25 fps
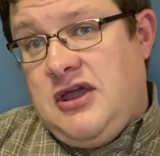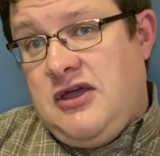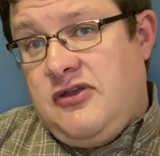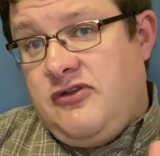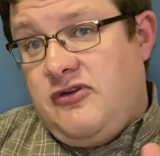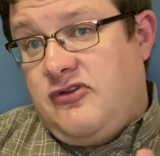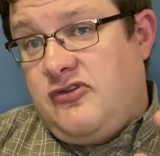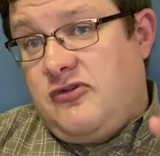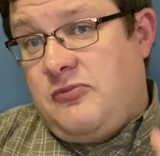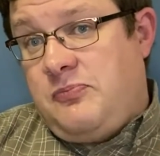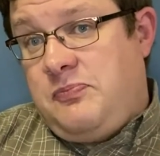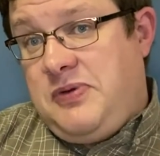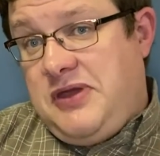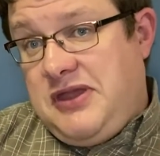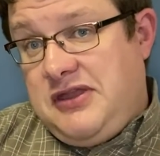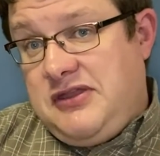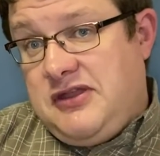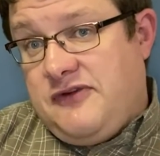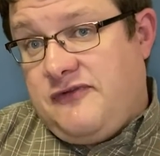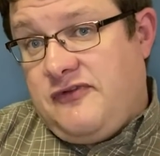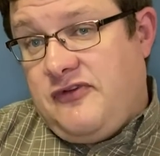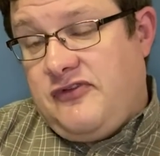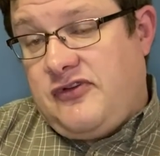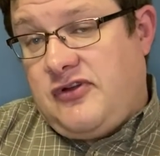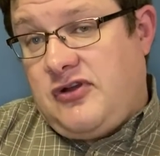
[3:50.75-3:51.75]
There's a big
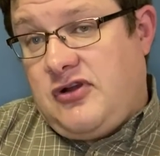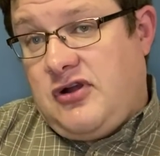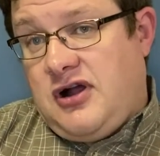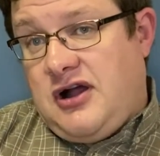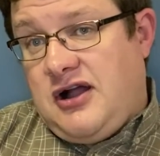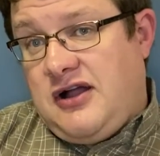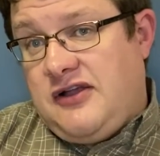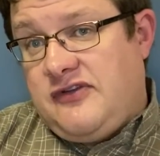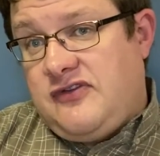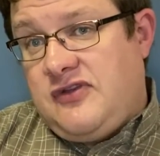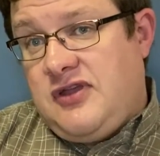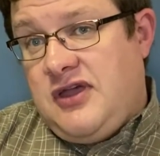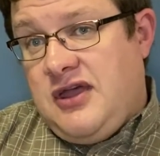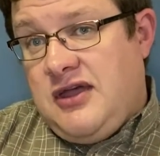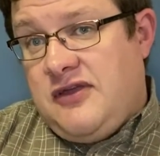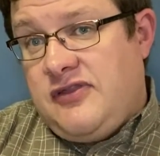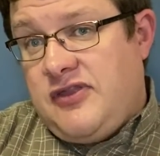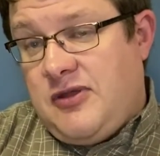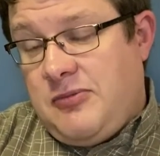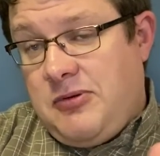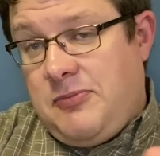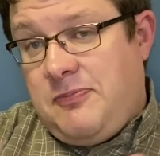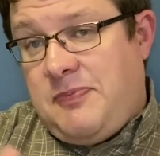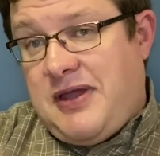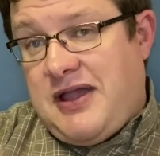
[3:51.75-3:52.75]
difference in cost
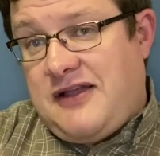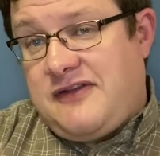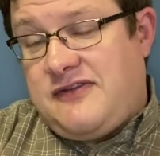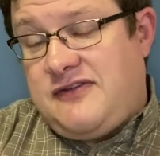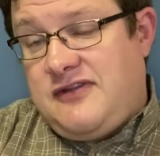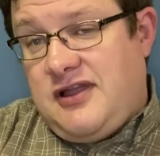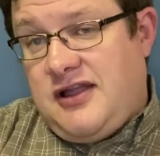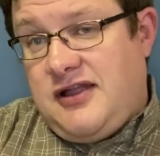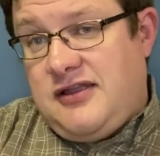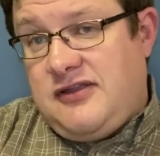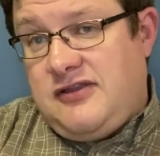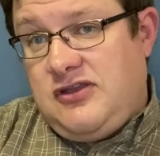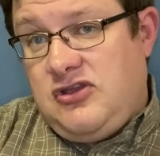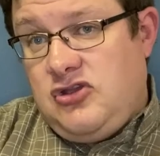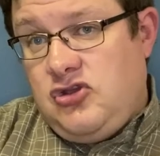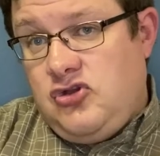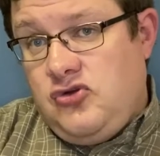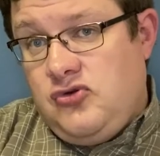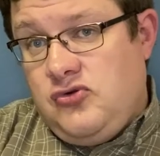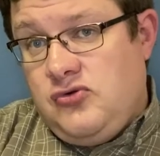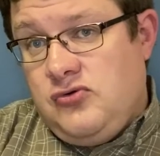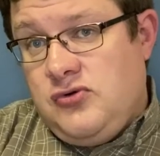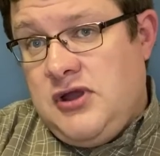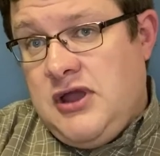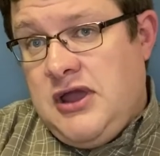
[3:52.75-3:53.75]
that'll be passed on to
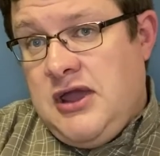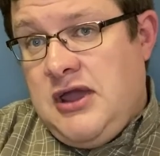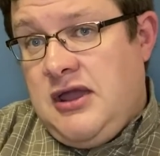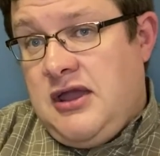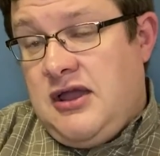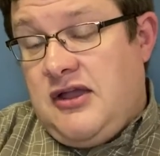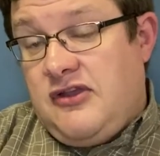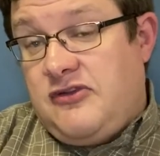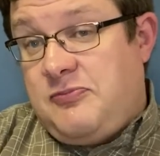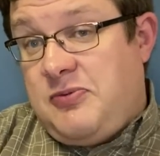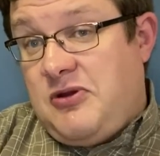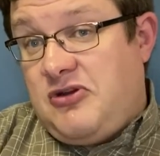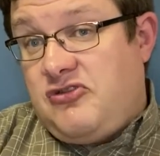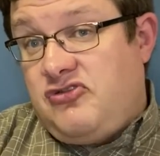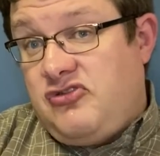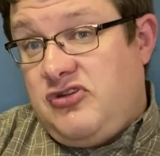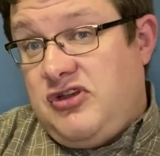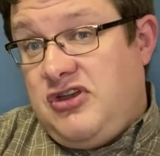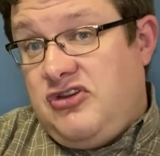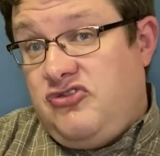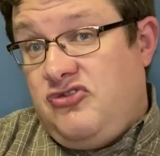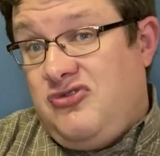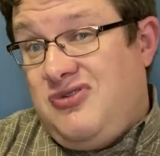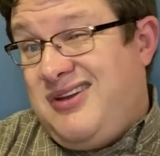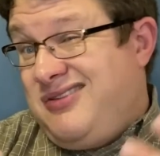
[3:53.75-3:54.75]
you, especially
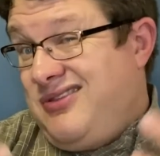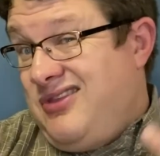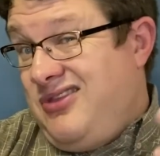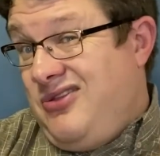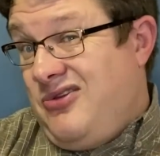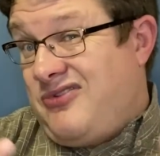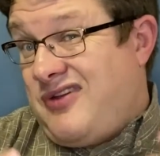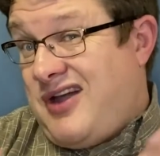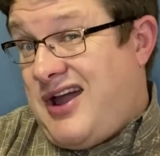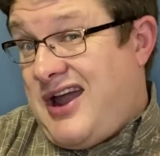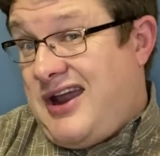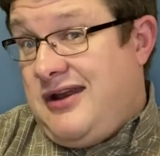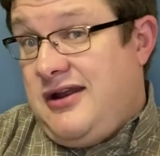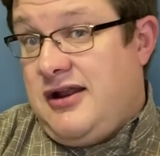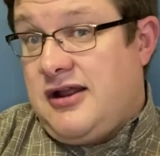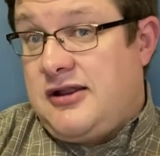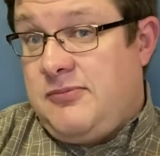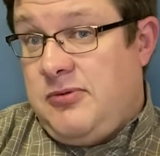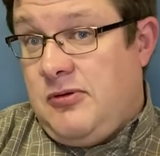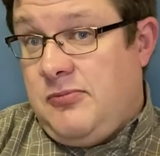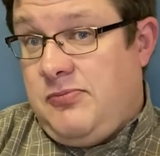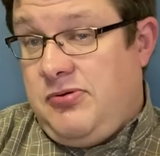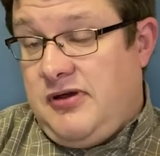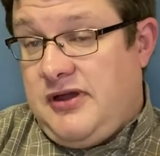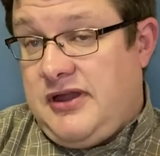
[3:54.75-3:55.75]
as you get in those high
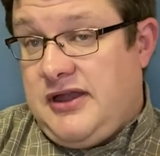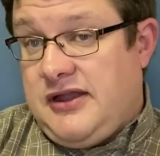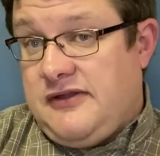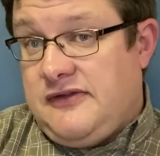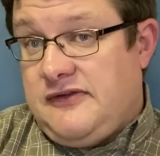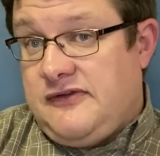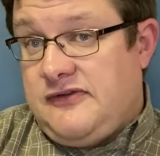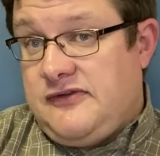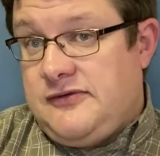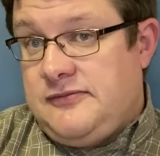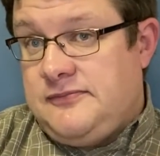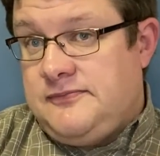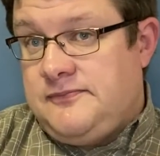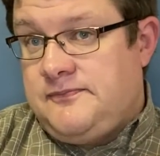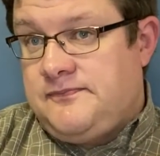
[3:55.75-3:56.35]
deductible plans.